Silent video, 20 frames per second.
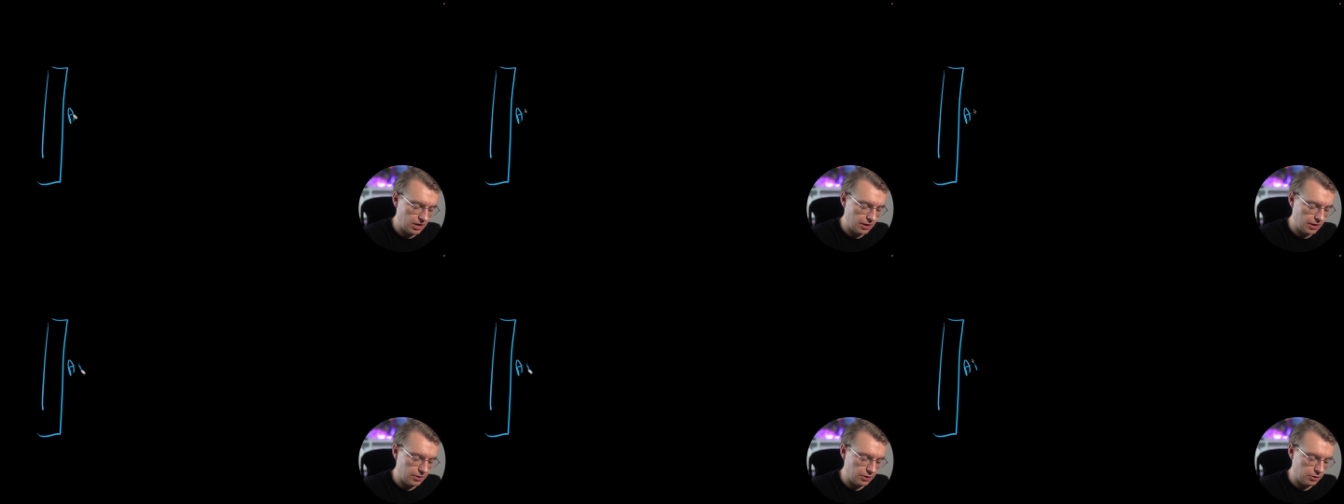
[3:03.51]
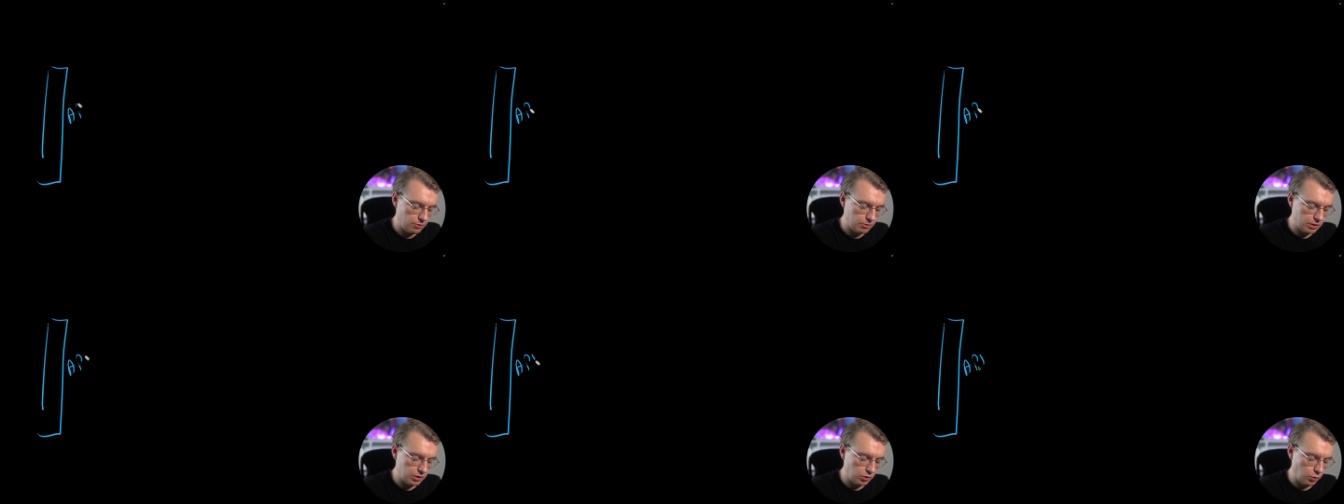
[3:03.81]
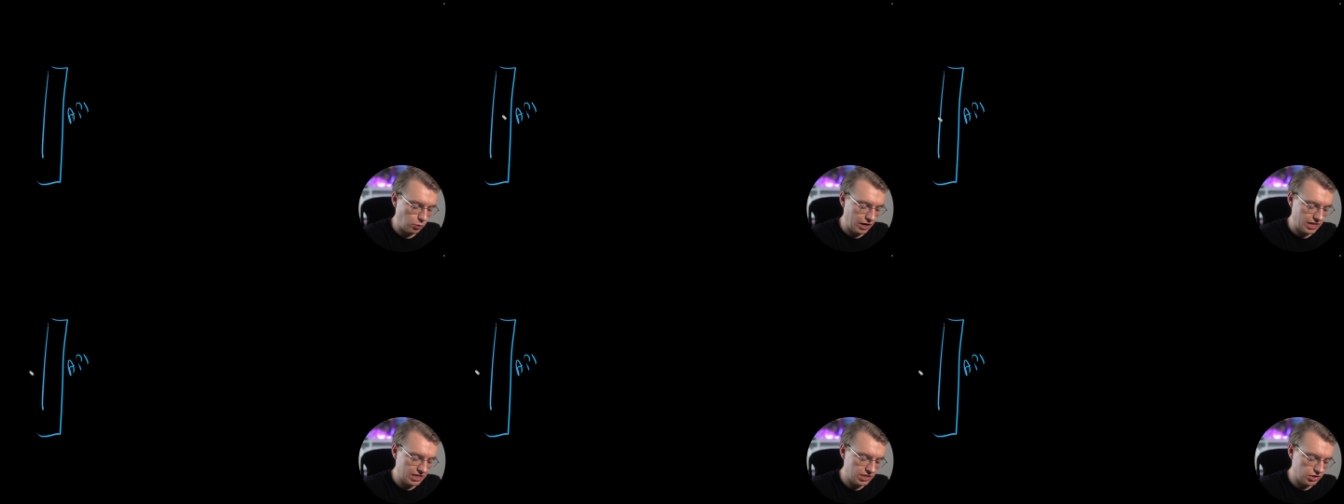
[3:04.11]
that
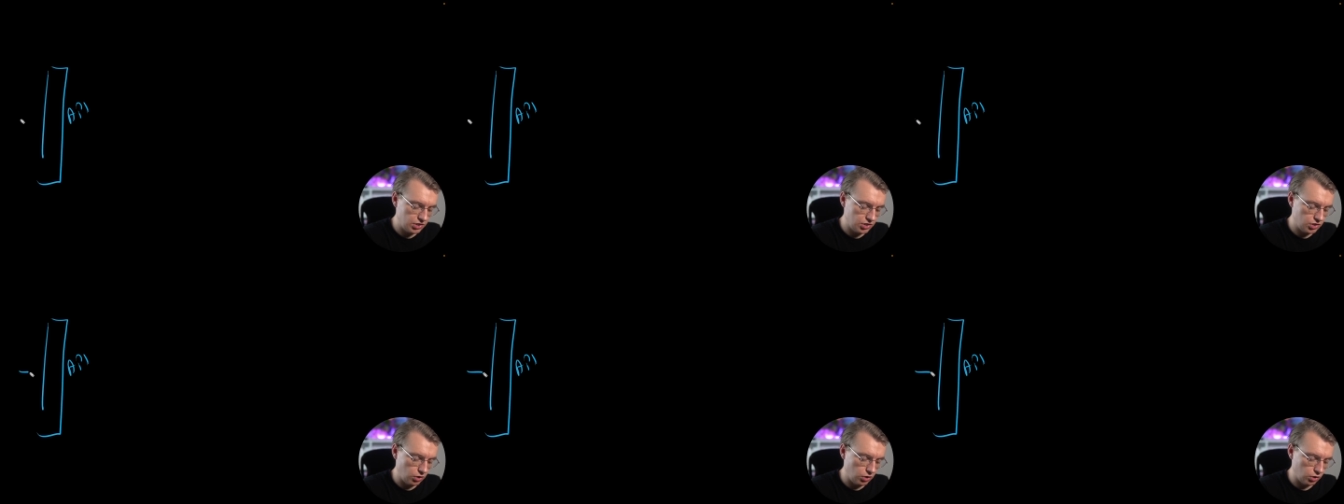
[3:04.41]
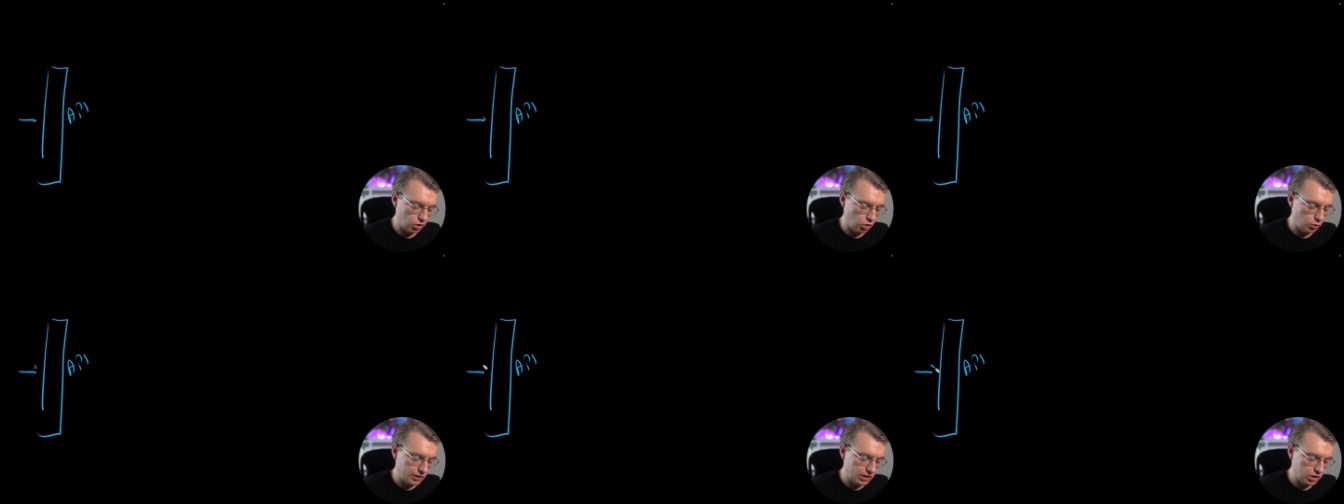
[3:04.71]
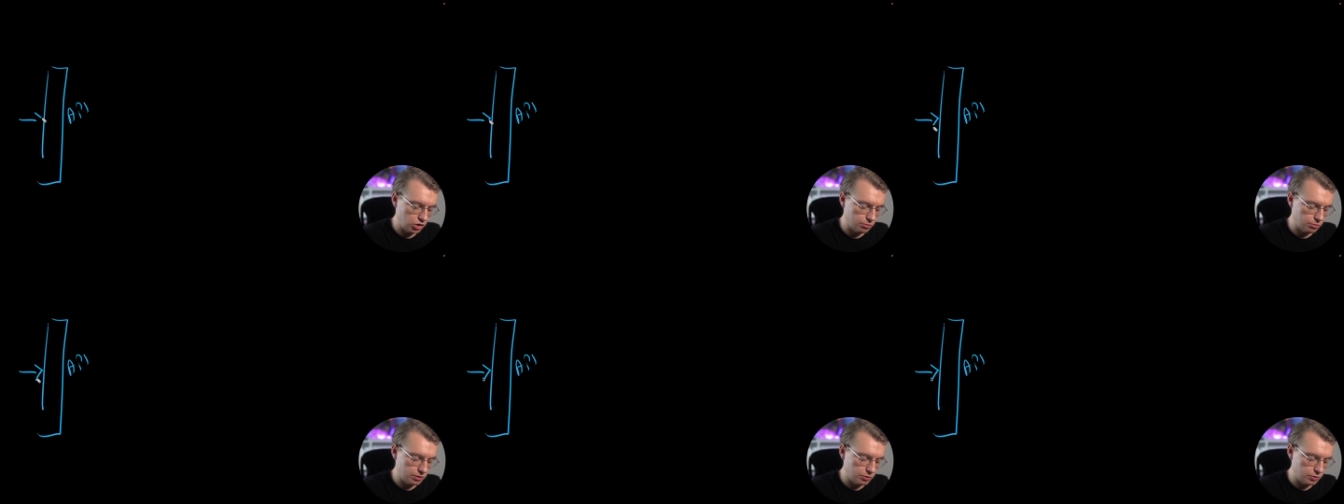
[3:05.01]
requests are going
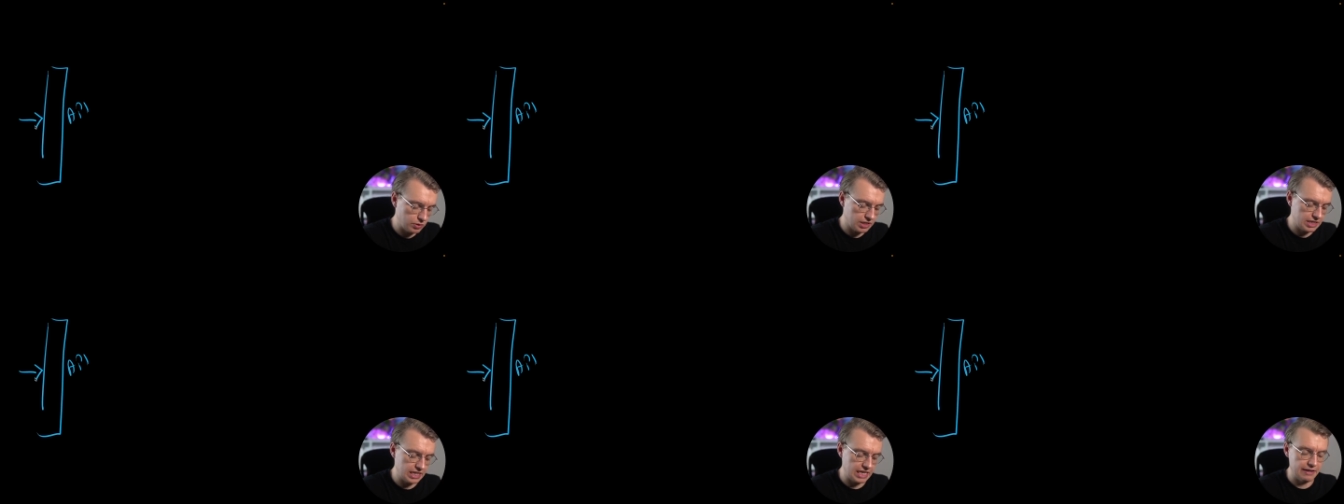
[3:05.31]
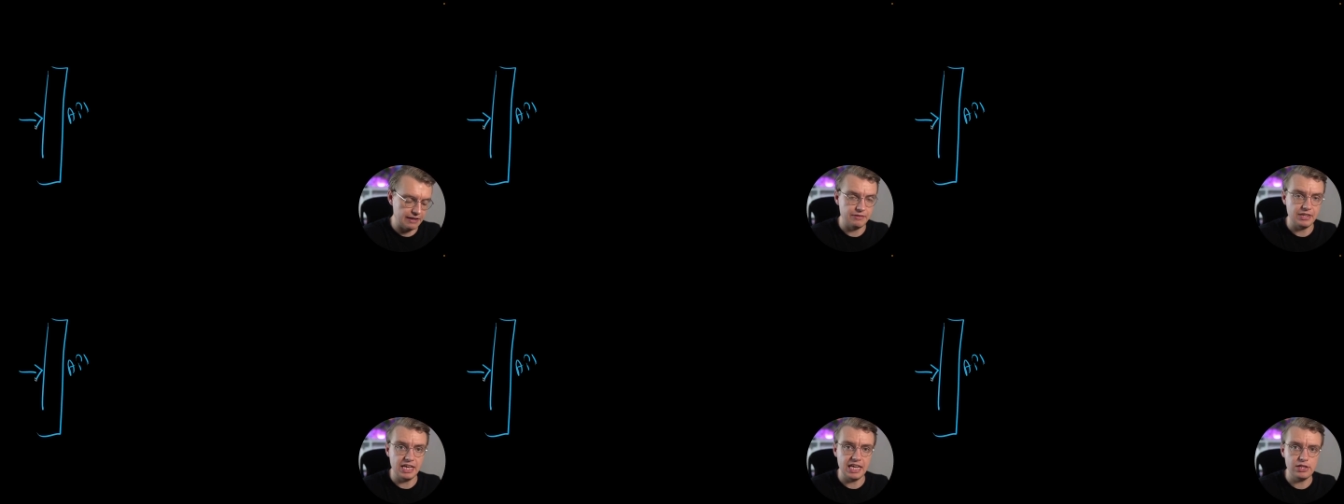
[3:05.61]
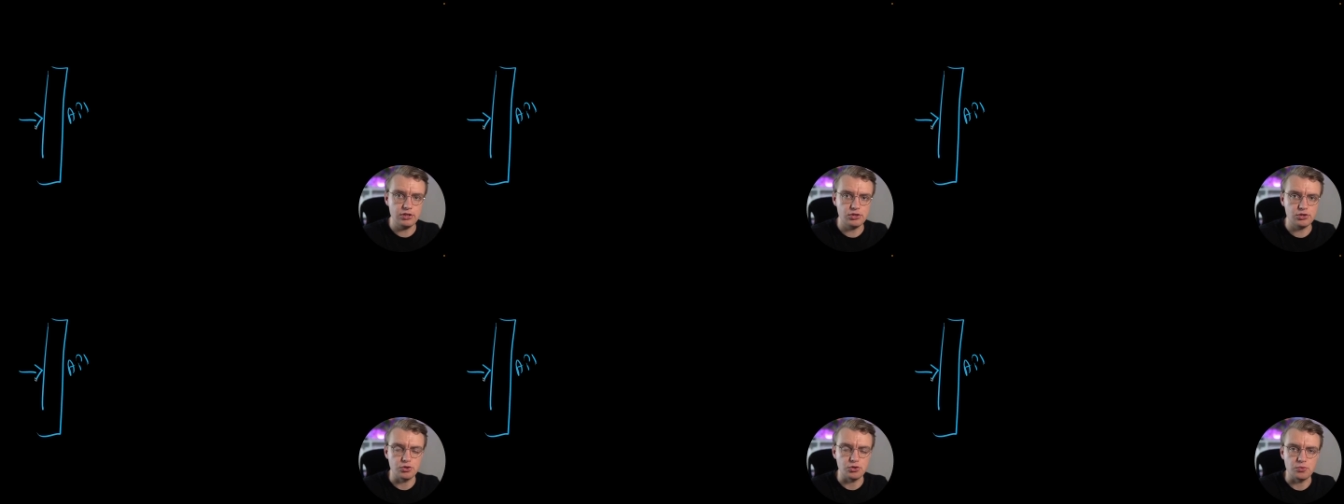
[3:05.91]
to be received
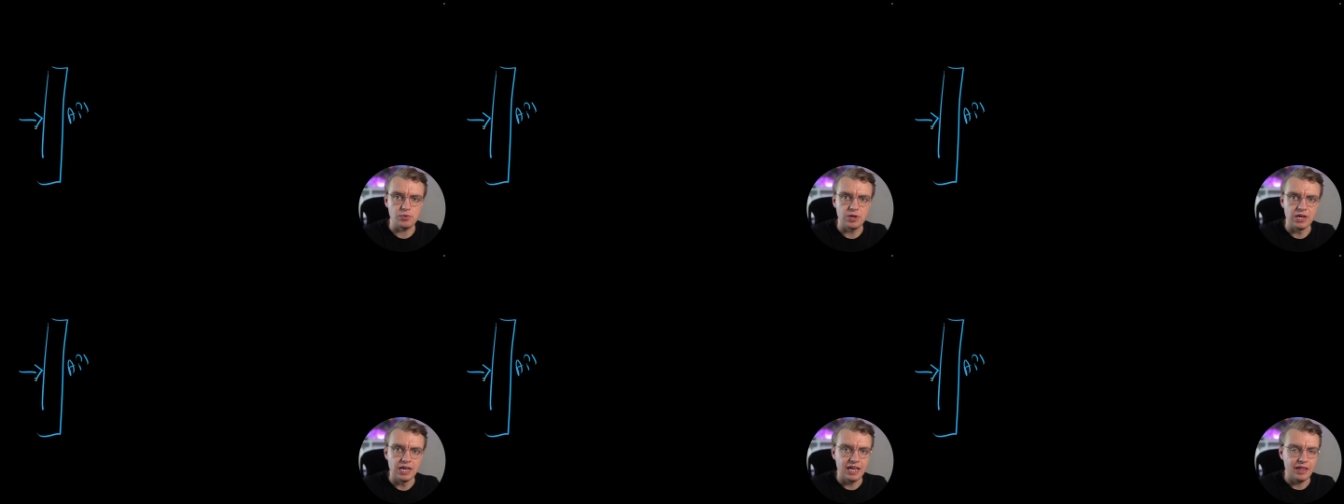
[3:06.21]
into.